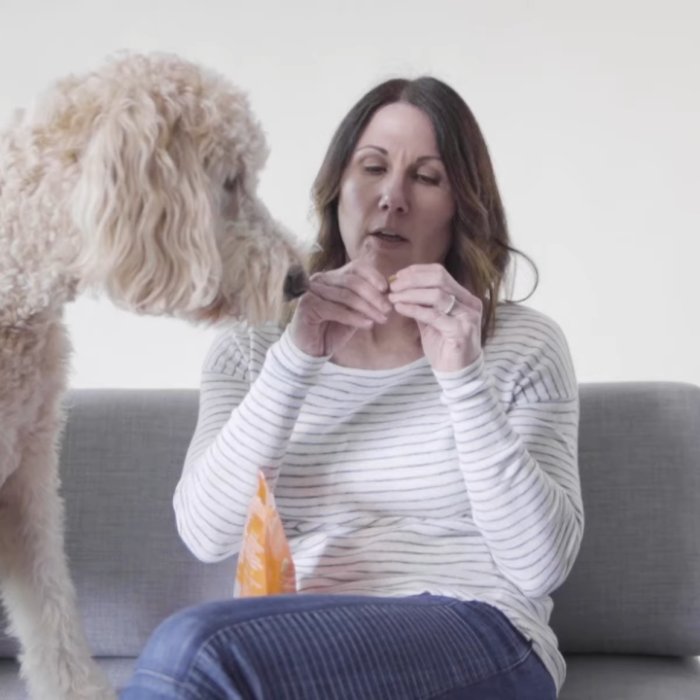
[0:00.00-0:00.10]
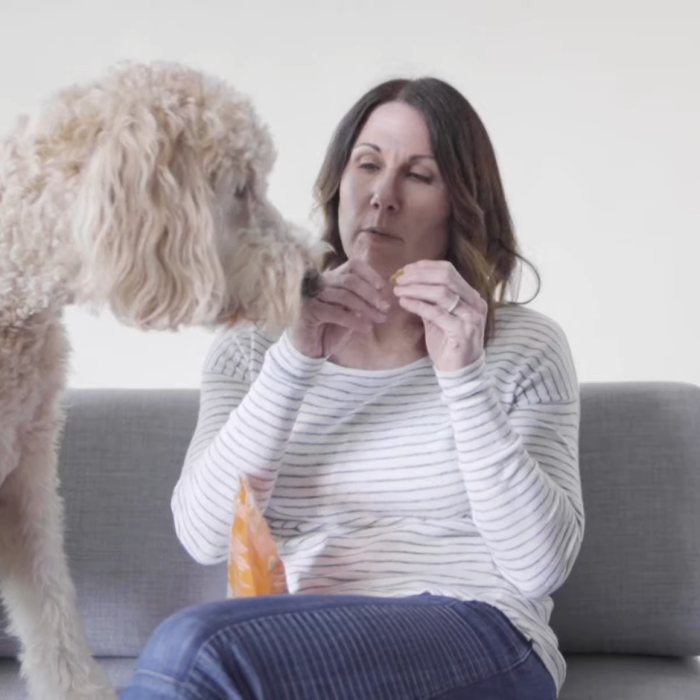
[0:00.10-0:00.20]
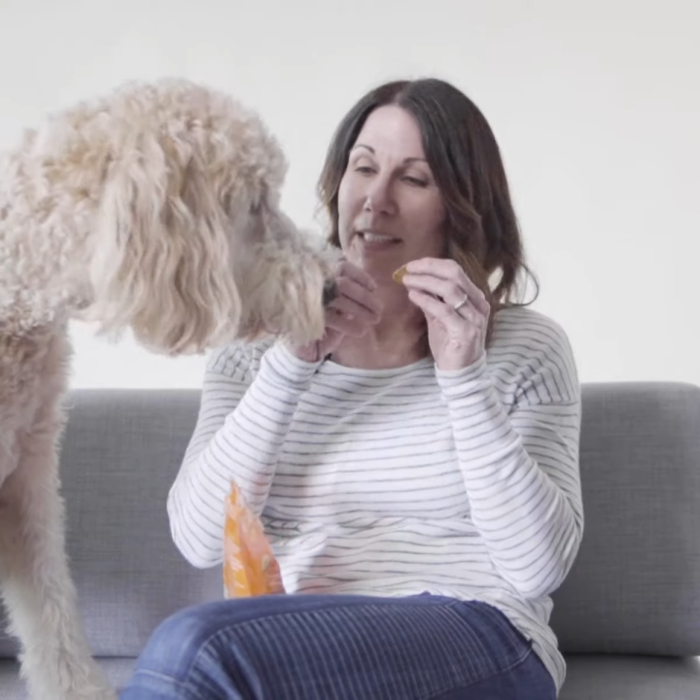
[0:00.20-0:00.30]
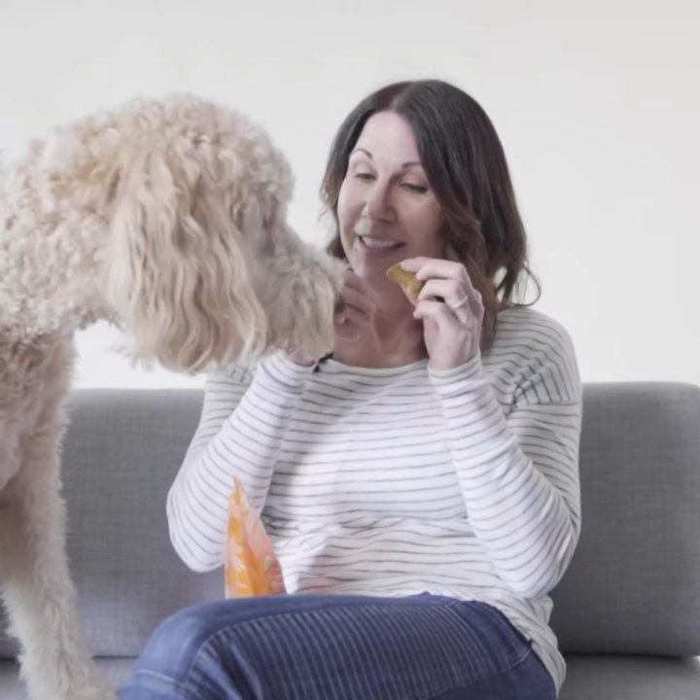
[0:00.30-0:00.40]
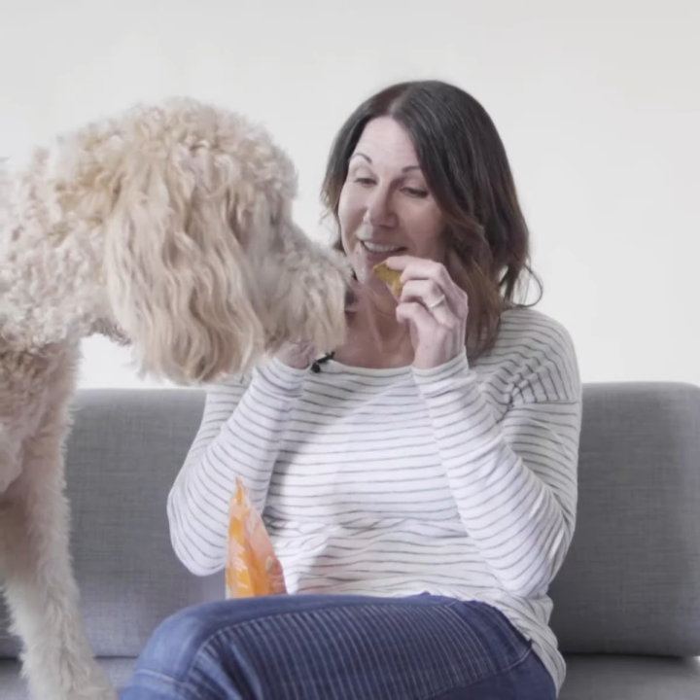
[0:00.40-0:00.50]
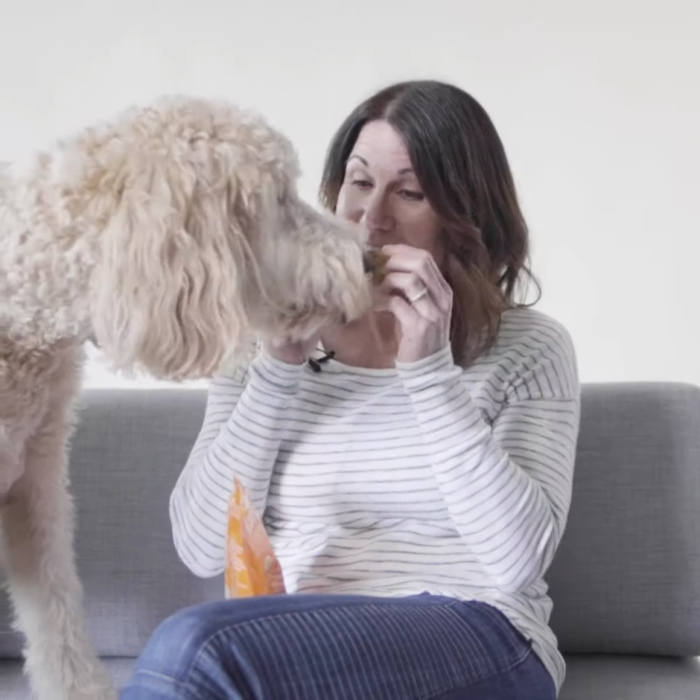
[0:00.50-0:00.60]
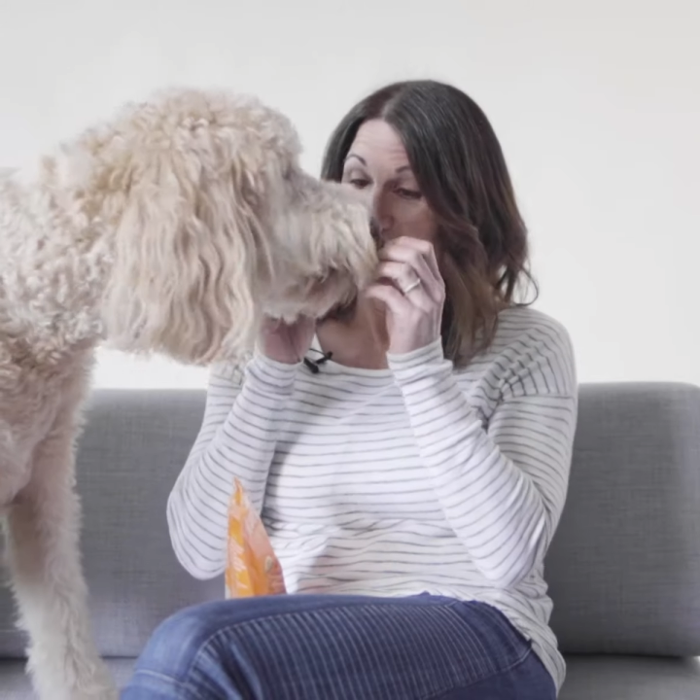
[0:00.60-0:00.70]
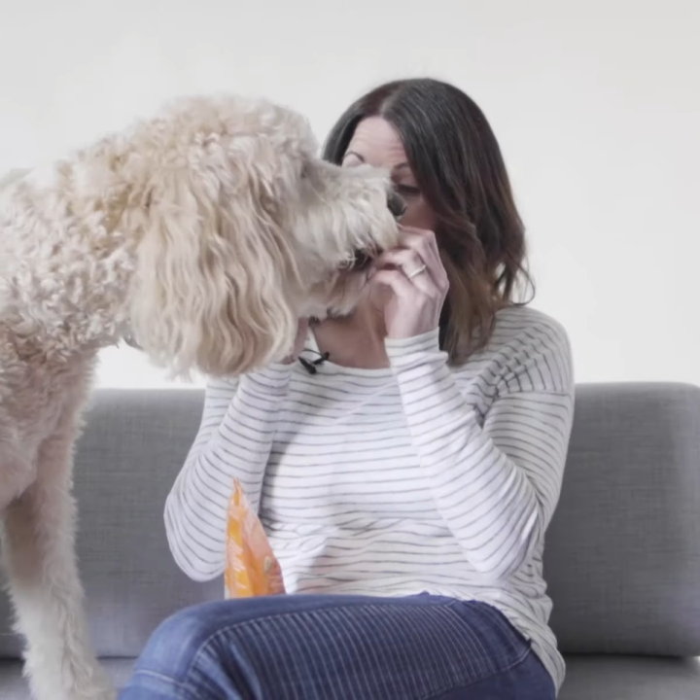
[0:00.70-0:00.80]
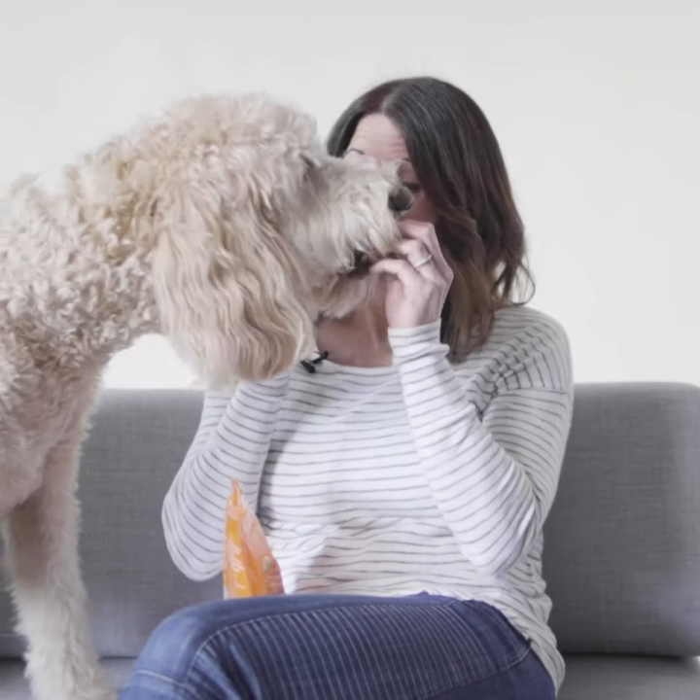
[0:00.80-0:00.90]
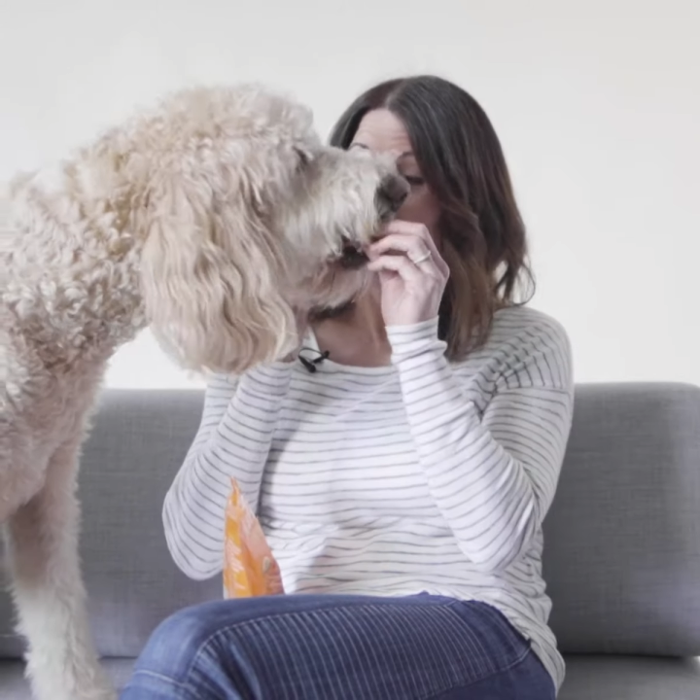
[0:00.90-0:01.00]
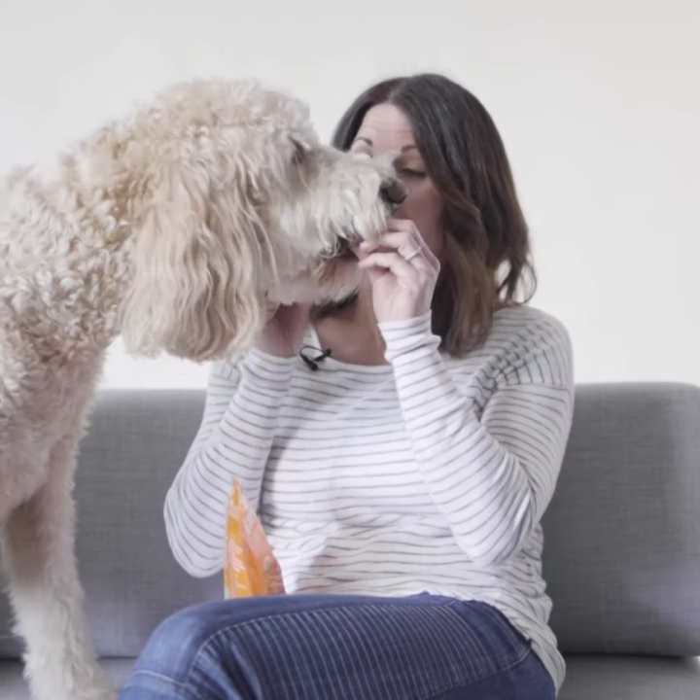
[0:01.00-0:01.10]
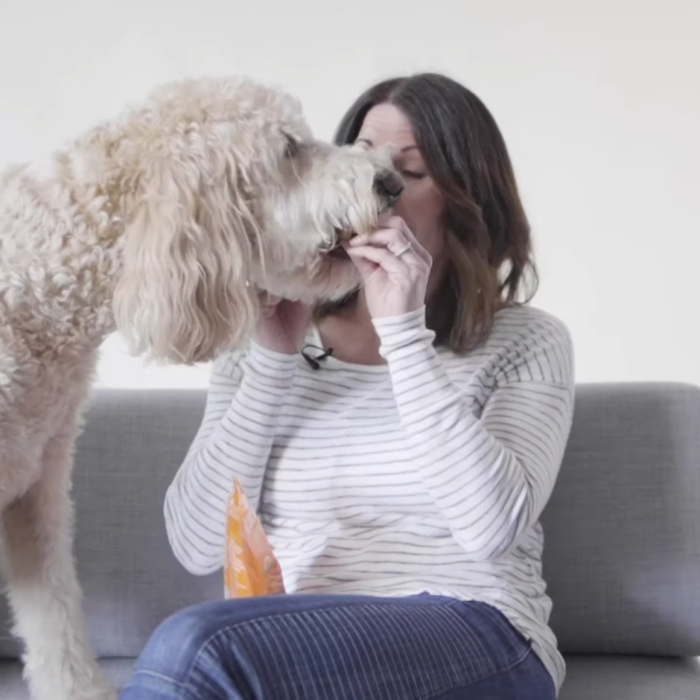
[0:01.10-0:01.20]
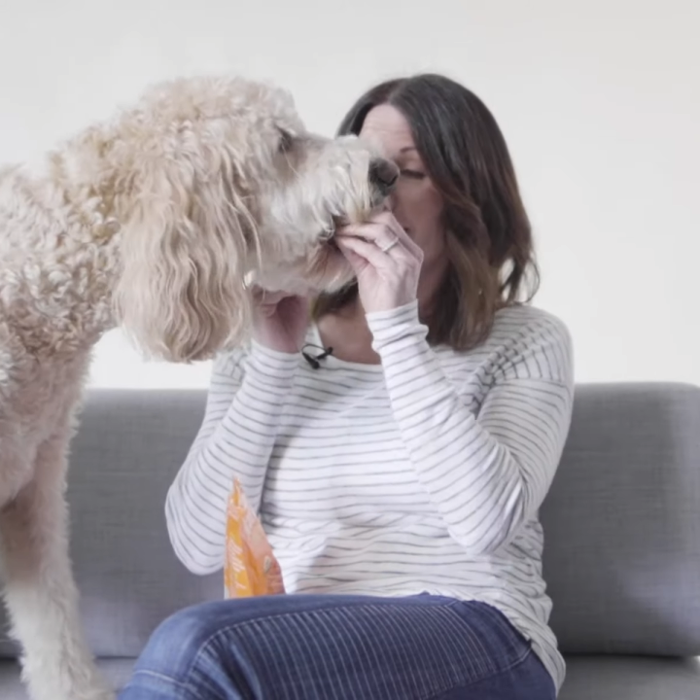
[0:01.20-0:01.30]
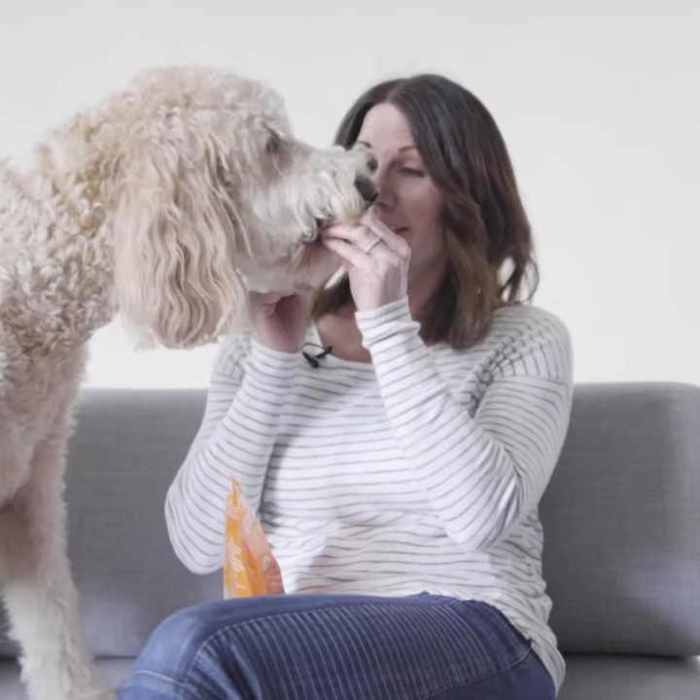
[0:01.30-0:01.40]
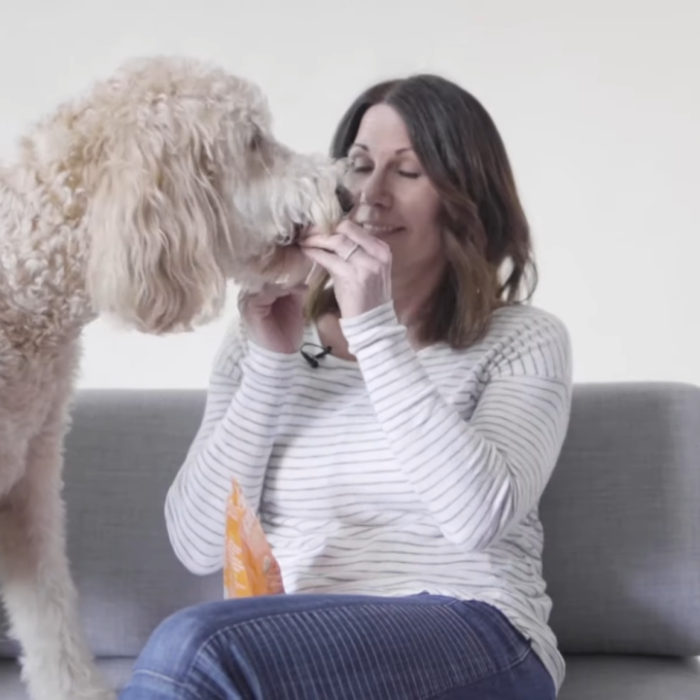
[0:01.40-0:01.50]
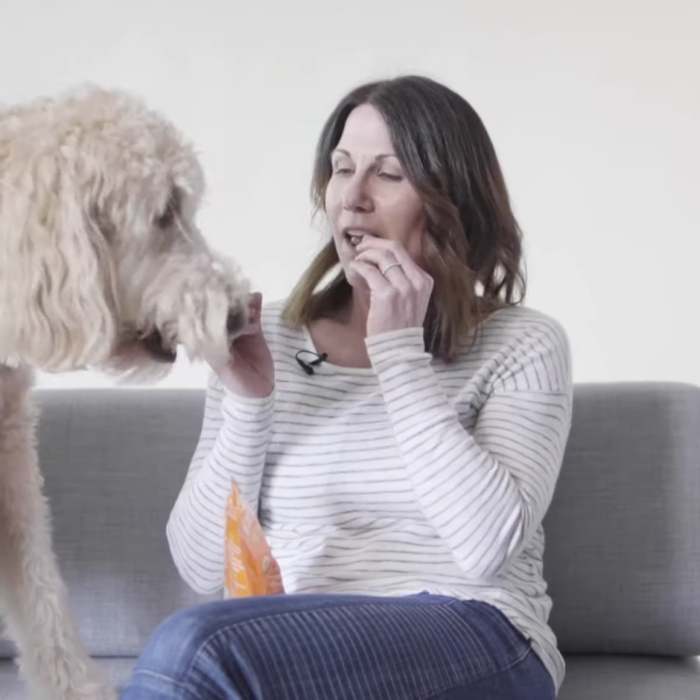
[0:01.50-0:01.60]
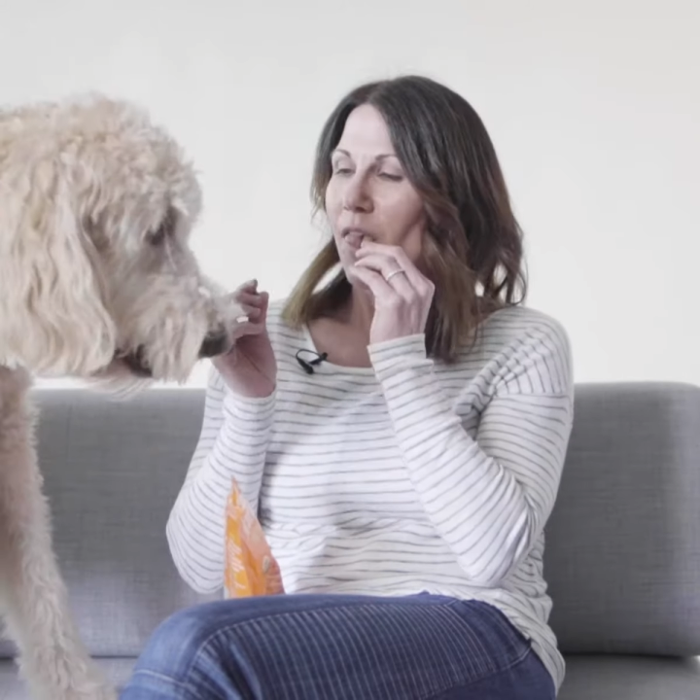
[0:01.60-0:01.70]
Are we gonna trick treats? treat?